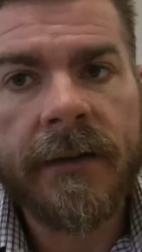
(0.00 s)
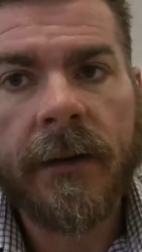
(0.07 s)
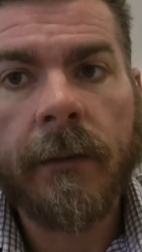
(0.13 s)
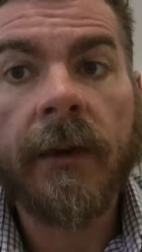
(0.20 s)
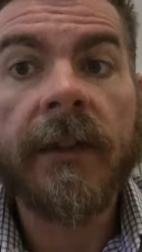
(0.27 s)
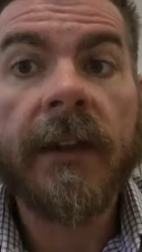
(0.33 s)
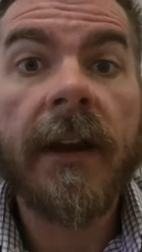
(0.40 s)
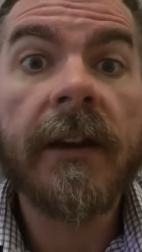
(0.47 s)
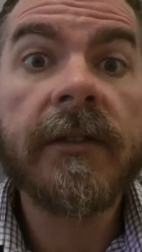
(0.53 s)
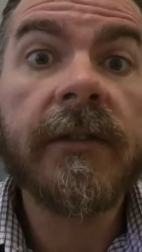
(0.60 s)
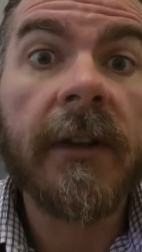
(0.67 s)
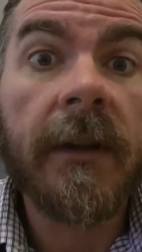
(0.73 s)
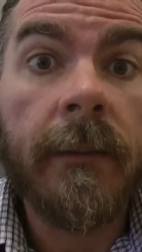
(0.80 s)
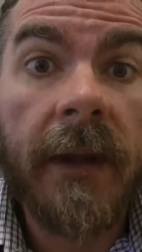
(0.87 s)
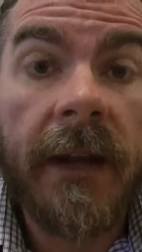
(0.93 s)
So, what that
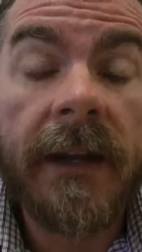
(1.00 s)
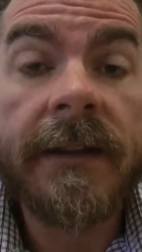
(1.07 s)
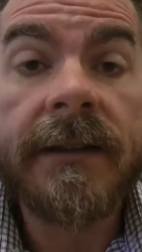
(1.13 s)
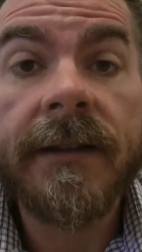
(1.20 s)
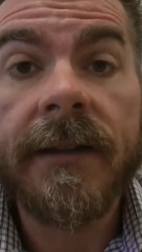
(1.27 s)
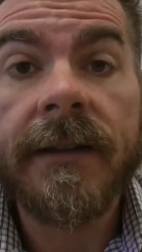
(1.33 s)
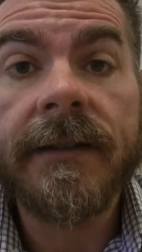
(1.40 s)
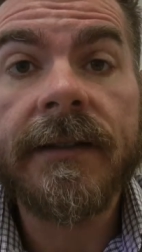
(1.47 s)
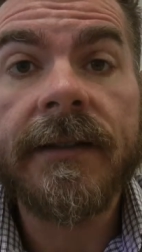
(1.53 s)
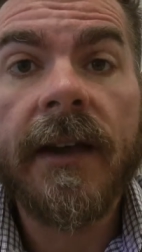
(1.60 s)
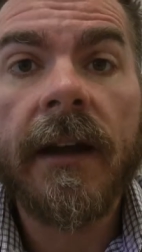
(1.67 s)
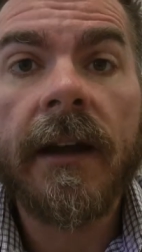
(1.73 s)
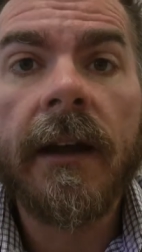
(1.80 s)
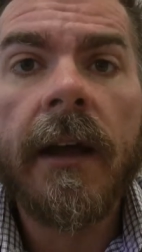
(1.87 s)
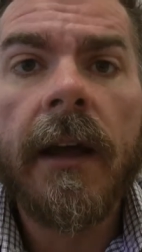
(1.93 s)
actually means is
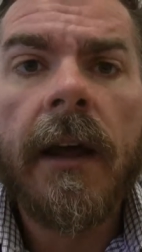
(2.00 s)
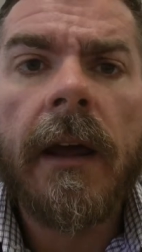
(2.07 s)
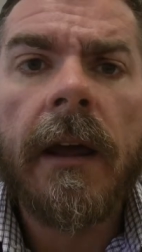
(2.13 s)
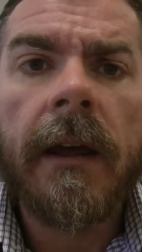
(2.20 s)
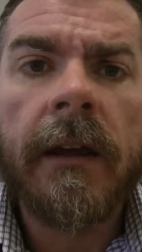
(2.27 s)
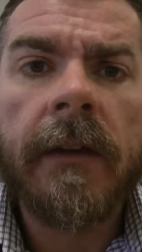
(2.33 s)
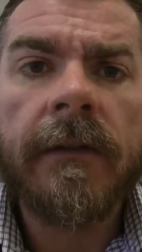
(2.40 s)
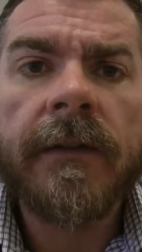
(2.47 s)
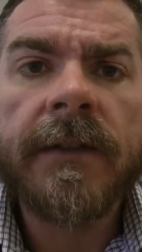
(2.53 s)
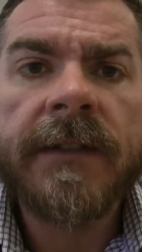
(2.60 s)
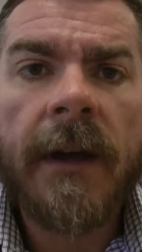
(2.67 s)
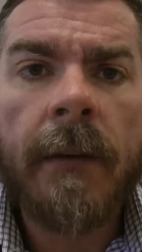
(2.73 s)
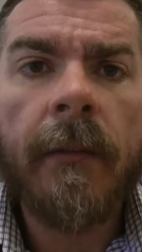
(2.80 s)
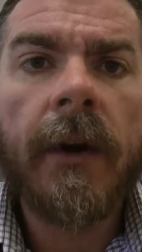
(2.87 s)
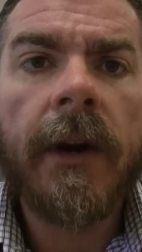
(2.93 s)
that if
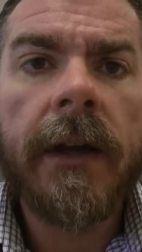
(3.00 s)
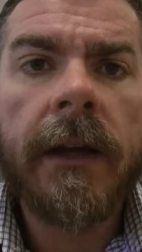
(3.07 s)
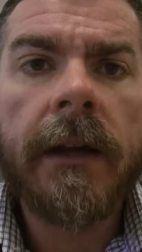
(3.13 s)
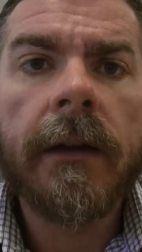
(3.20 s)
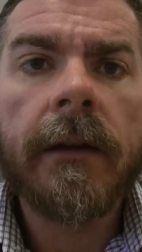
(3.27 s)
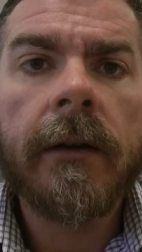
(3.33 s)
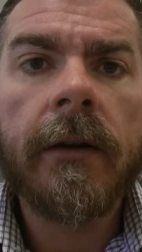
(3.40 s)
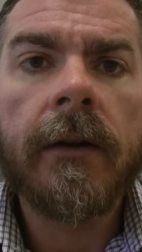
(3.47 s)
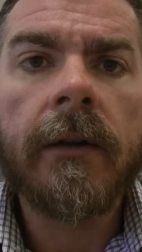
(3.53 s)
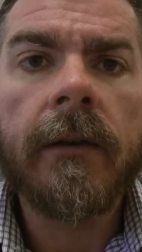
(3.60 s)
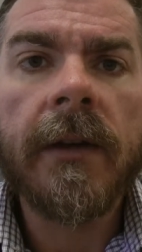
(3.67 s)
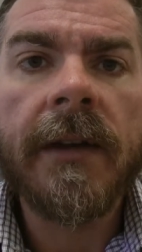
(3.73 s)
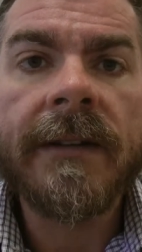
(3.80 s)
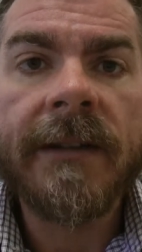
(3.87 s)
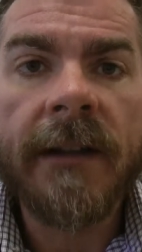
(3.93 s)
somebody
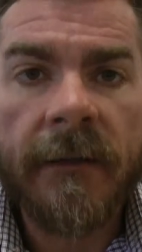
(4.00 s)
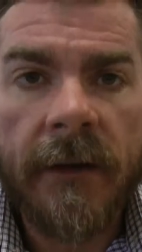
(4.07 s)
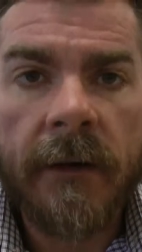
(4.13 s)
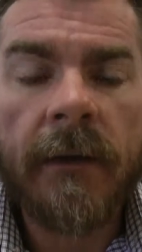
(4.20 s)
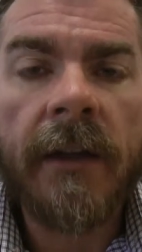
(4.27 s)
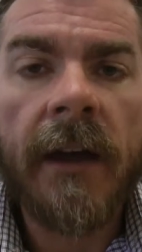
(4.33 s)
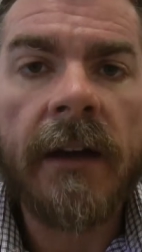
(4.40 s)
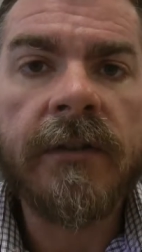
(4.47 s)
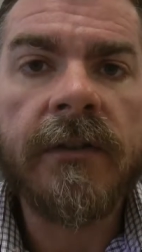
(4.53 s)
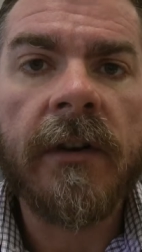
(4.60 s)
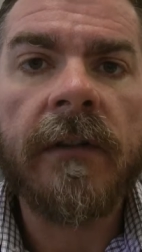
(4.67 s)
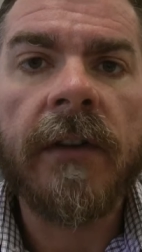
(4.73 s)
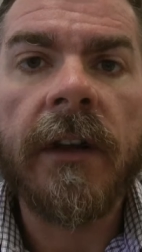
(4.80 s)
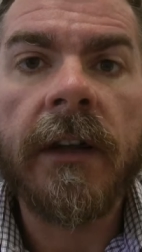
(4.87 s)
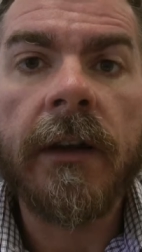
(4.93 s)
who is living with
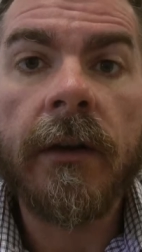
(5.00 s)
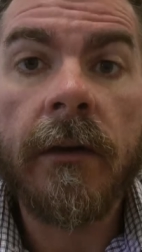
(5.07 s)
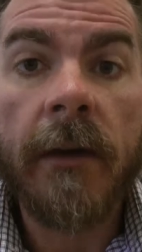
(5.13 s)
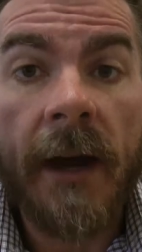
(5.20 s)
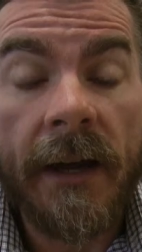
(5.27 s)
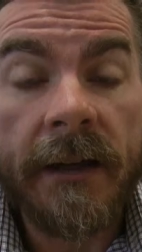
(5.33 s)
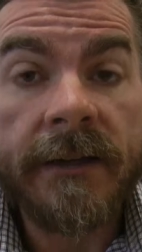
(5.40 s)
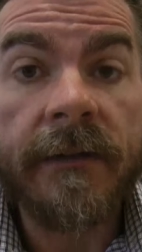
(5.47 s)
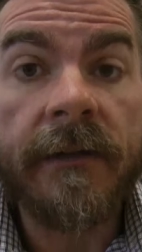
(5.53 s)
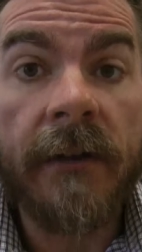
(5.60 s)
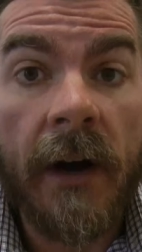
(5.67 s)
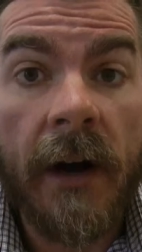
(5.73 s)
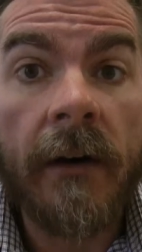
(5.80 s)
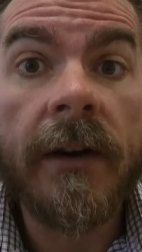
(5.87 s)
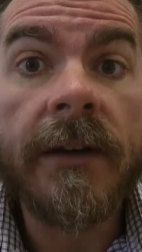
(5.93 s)
HIV who has
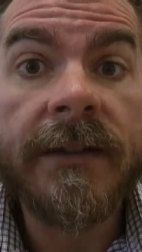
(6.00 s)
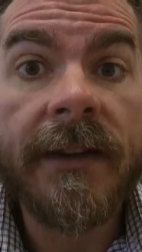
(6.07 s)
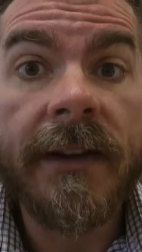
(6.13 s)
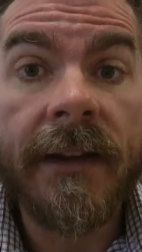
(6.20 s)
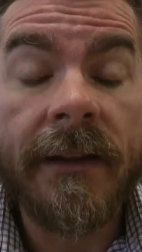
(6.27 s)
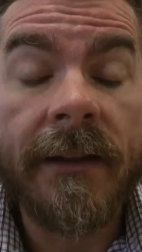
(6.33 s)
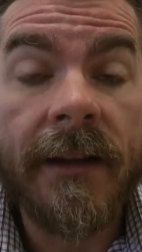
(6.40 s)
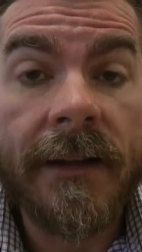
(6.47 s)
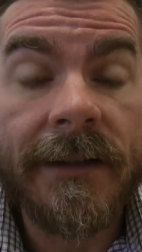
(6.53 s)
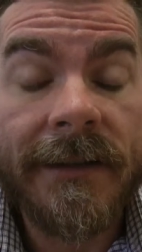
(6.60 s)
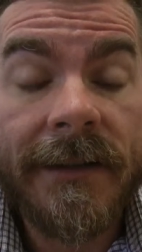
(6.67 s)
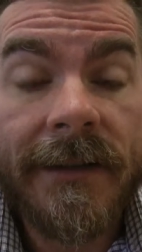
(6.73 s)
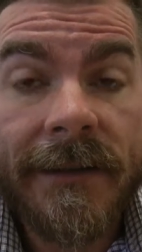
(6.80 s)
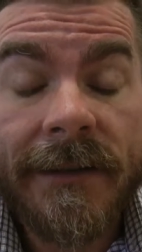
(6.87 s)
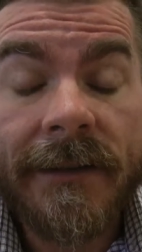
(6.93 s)
virus in their
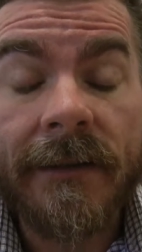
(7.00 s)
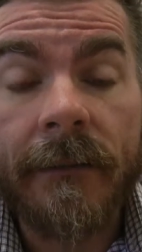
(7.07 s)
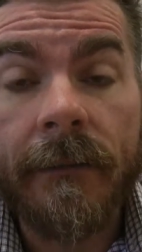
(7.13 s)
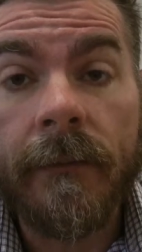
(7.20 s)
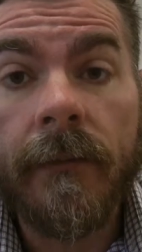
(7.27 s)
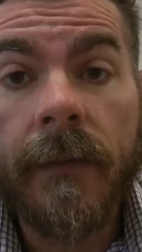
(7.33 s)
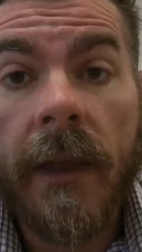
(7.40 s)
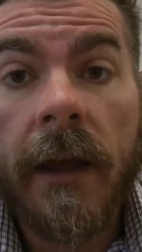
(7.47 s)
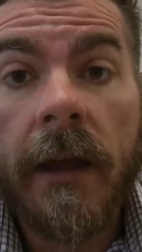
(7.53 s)
system